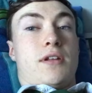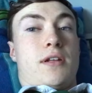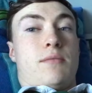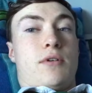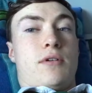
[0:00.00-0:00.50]

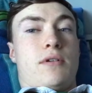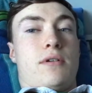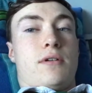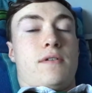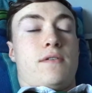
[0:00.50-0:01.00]
lot more
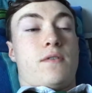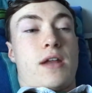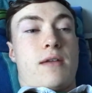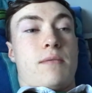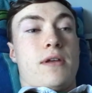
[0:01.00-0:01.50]
for
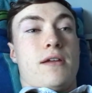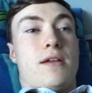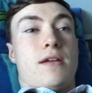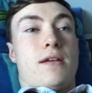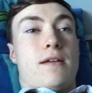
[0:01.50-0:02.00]
them.
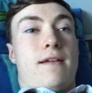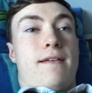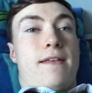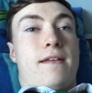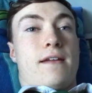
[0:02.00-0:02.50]

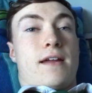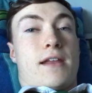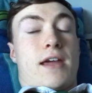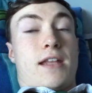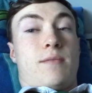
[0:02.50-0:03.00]
And
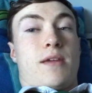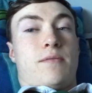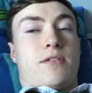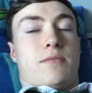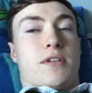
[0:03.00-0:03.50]
I had to make
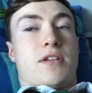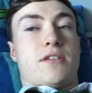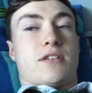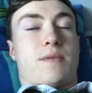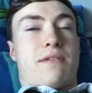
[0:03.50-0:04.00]
some
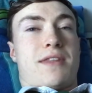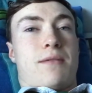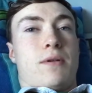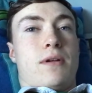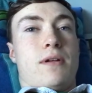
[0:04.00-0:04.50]
decisions about
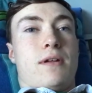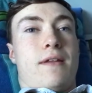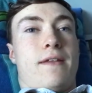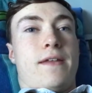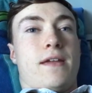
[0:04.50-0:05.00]
them.
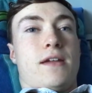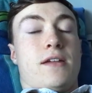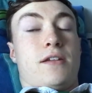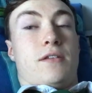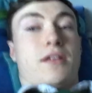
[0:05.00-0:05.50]

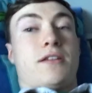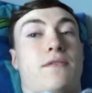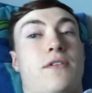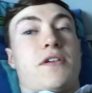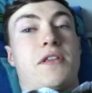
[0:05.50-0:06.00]
So that's the
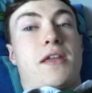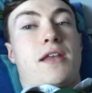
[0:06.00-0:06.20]
first thing.